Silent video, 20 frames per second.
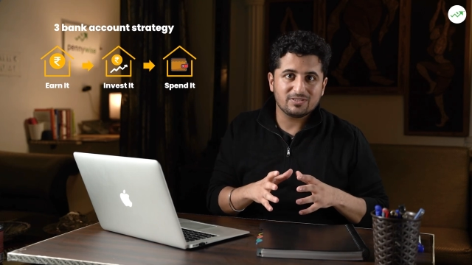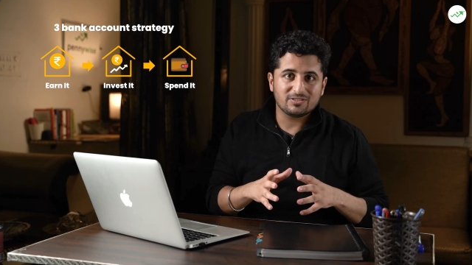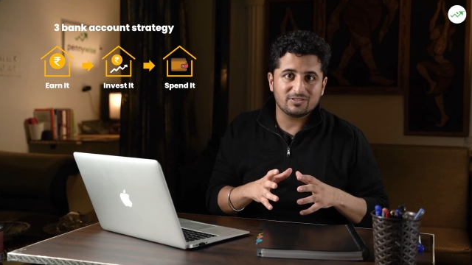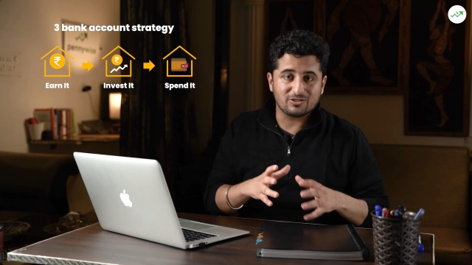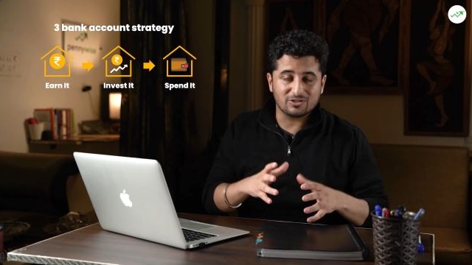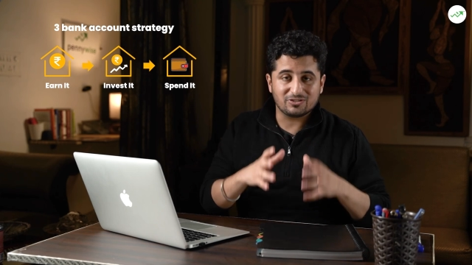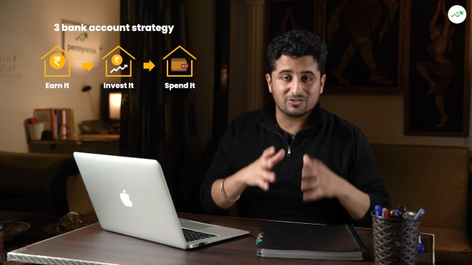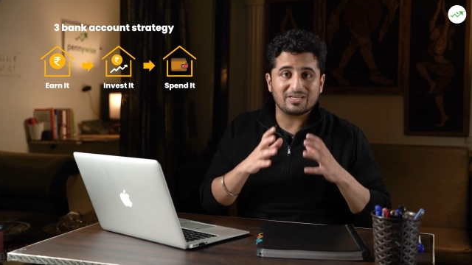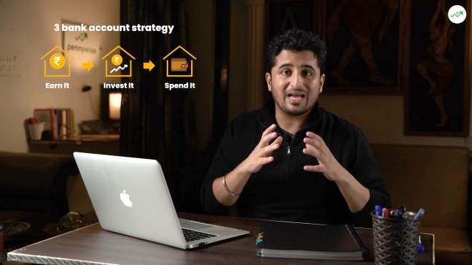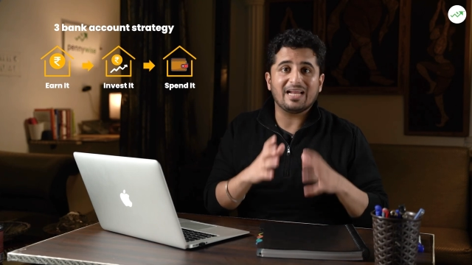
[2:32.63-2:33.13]

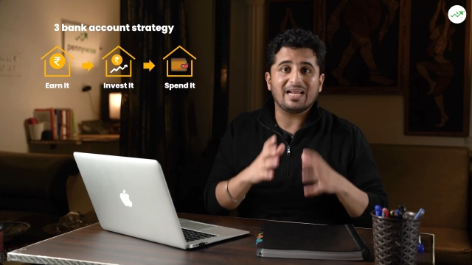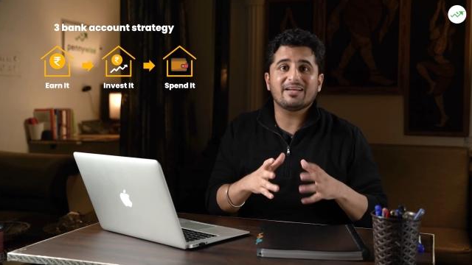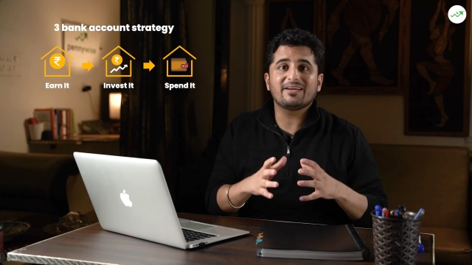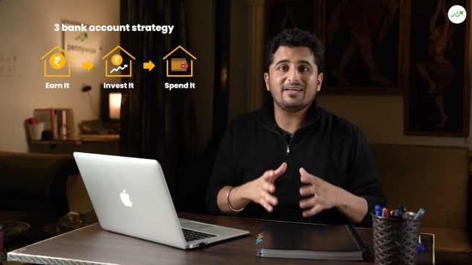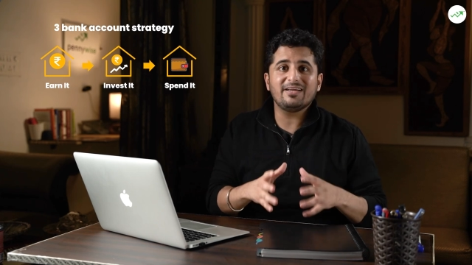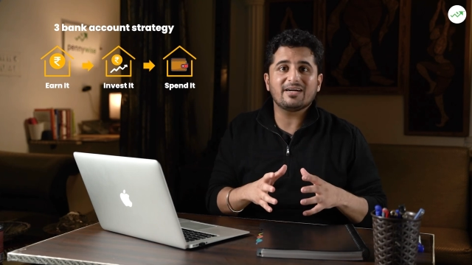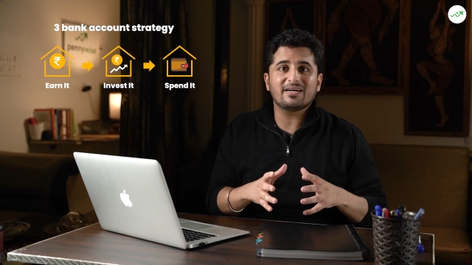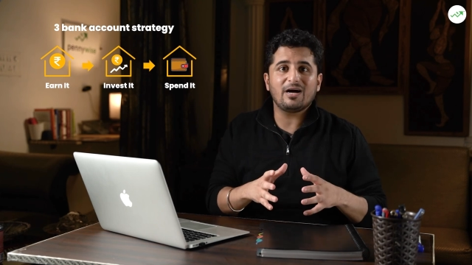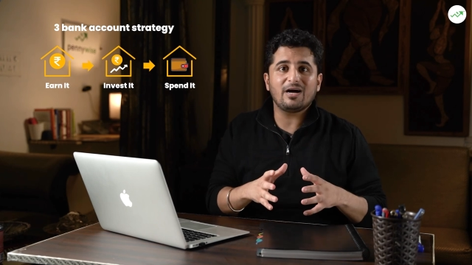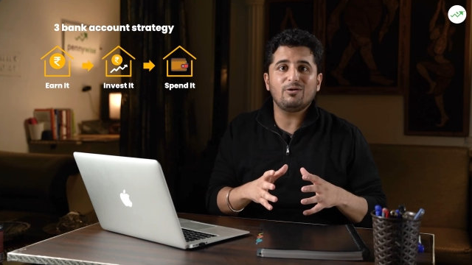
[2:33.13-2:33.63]
The salary
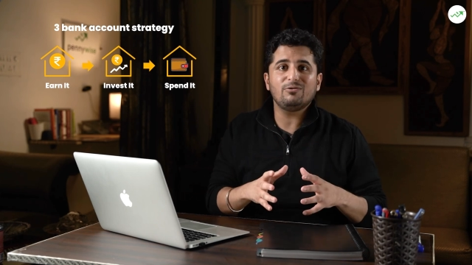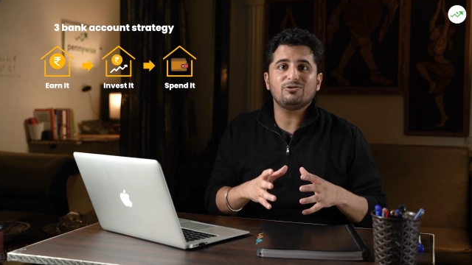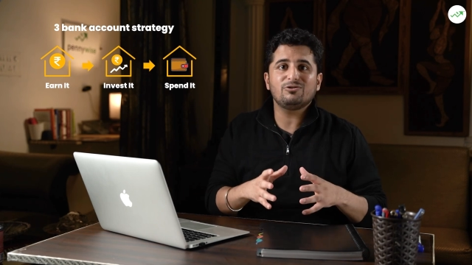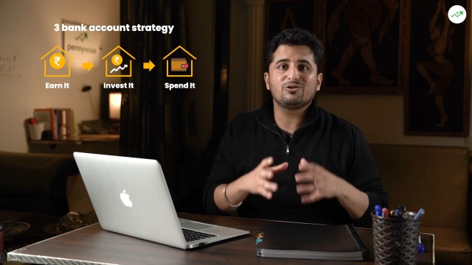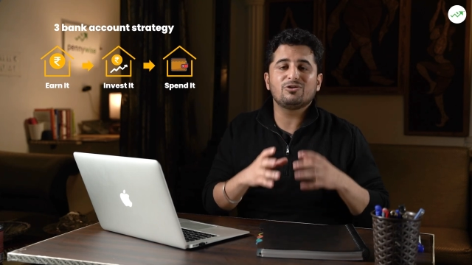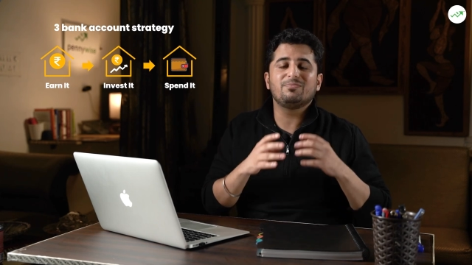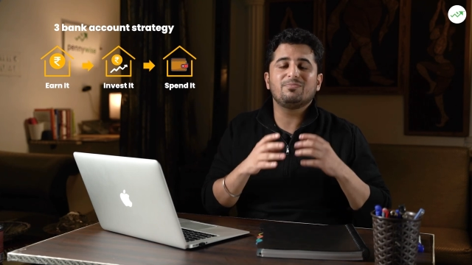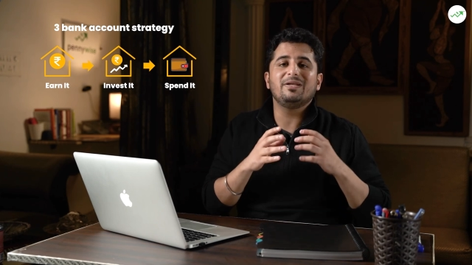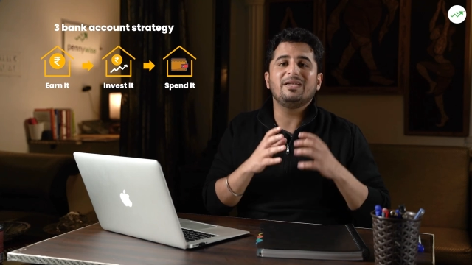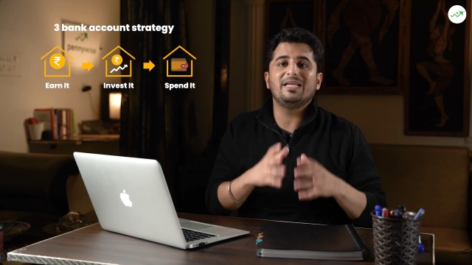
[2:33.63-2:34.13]
account
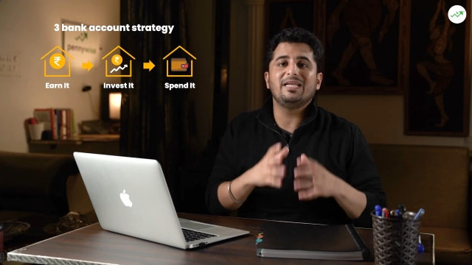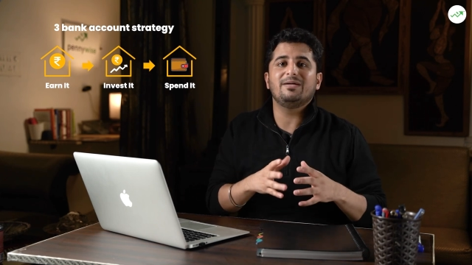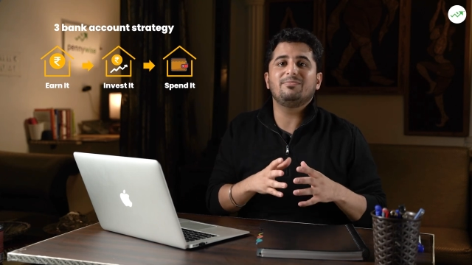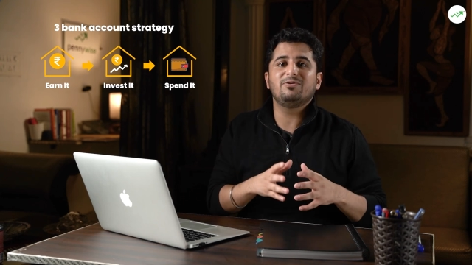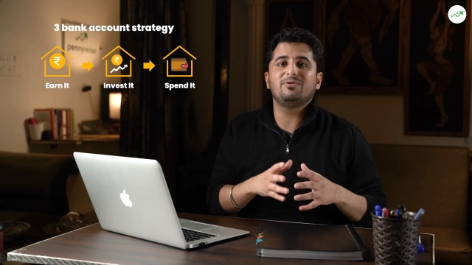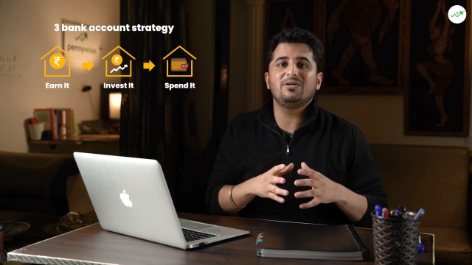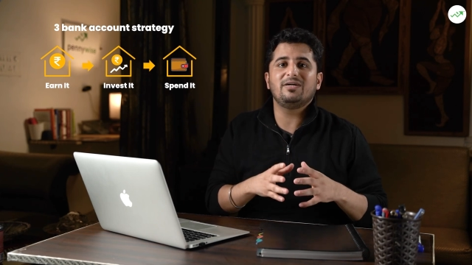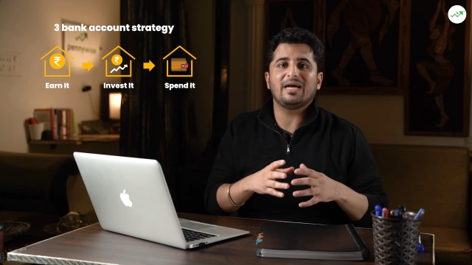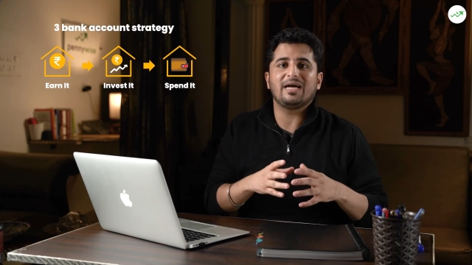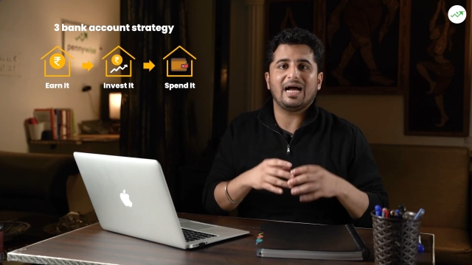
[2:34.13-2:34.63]
should be
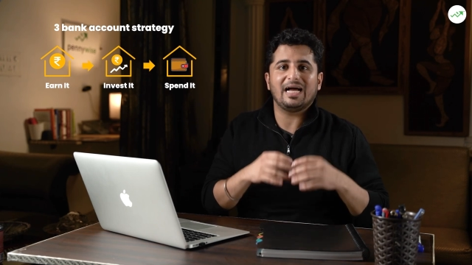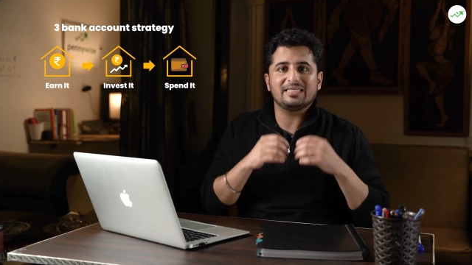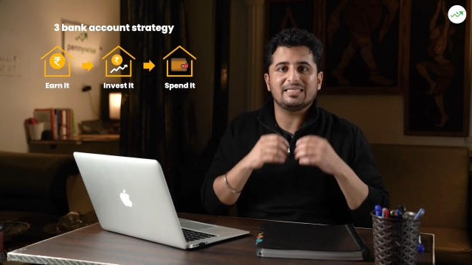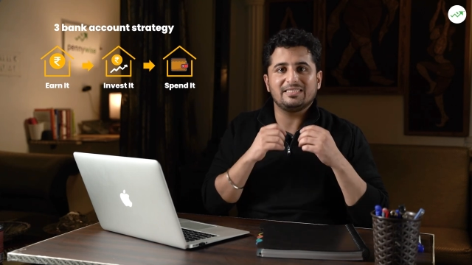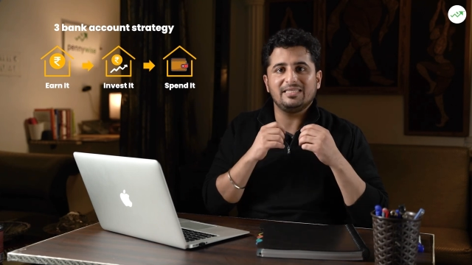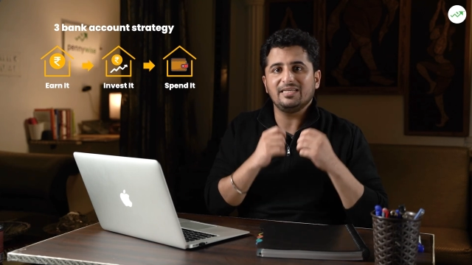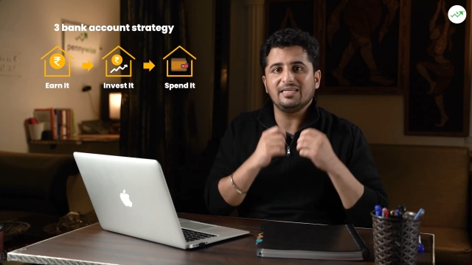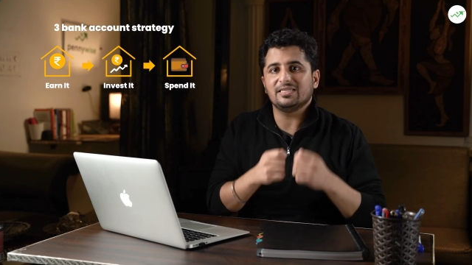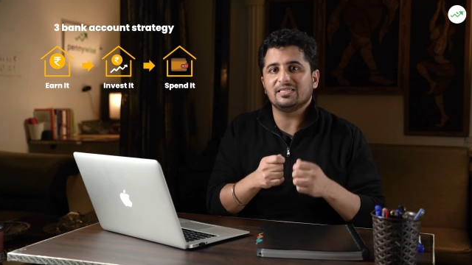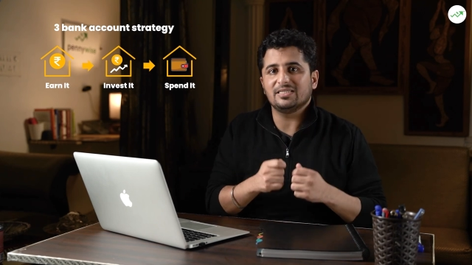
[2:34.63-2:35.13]
labeled as
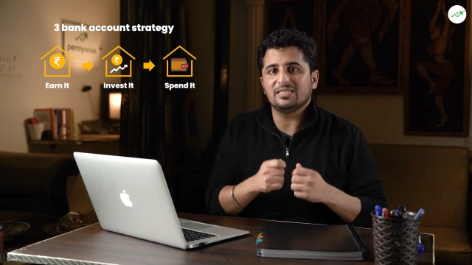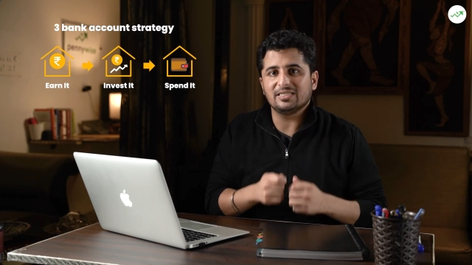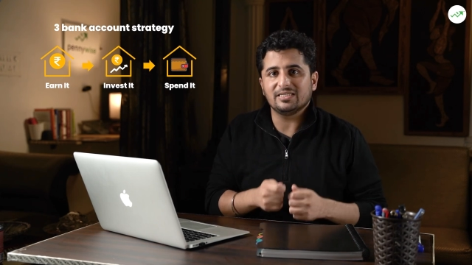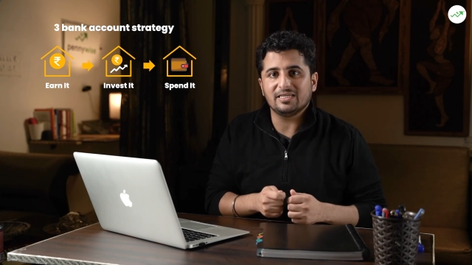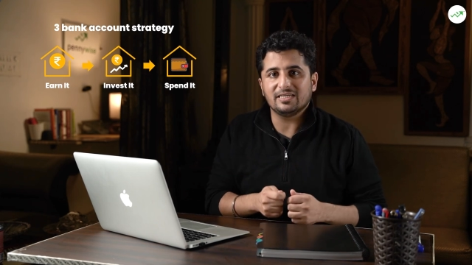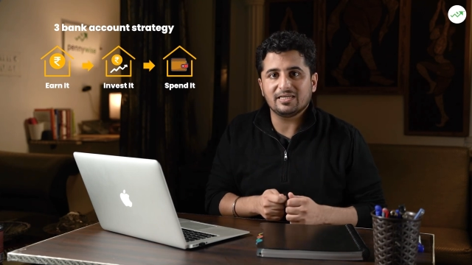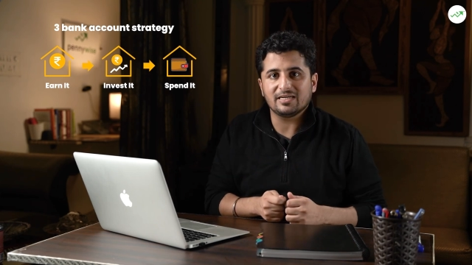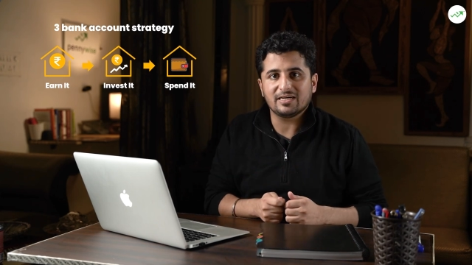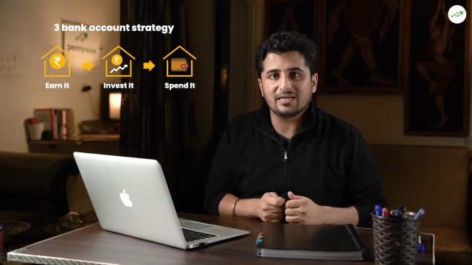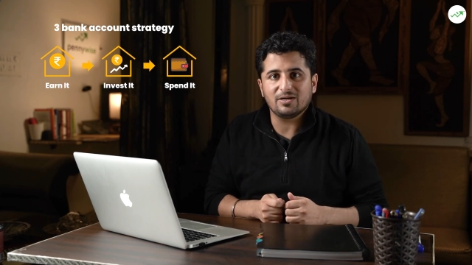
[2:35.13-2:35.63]
the earn
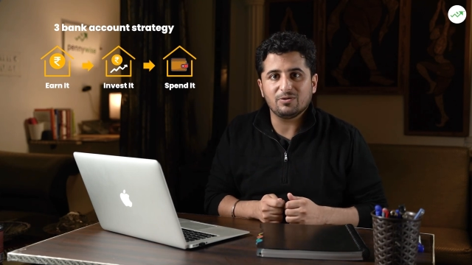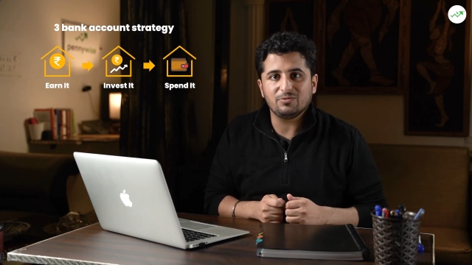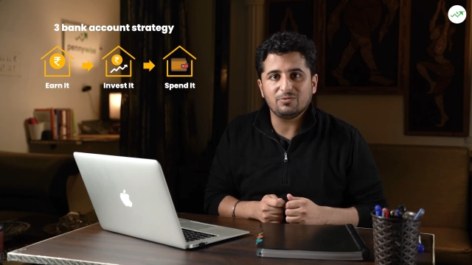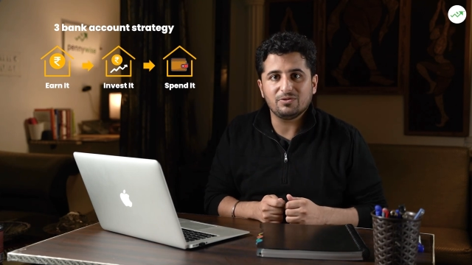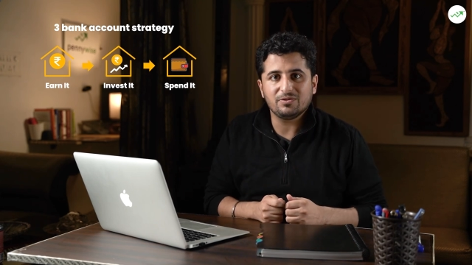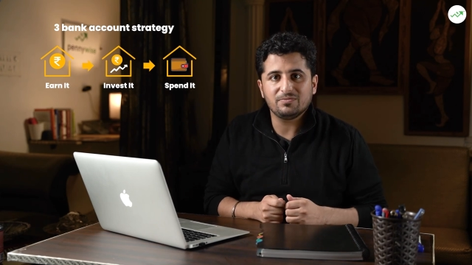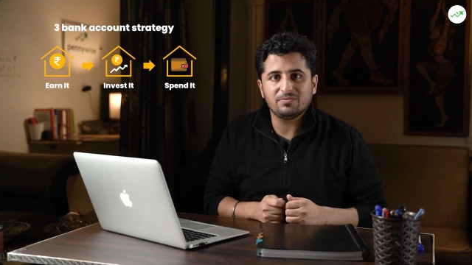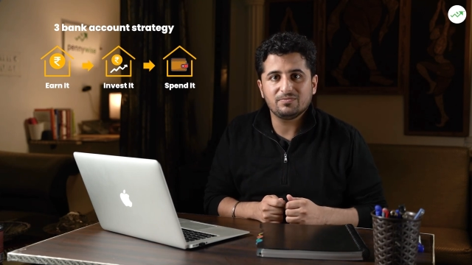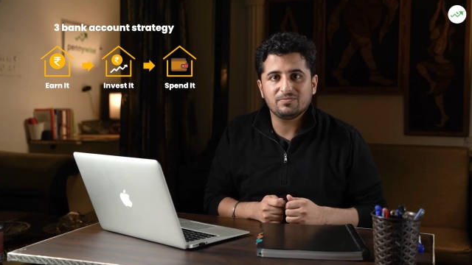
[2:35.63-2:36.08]
it account.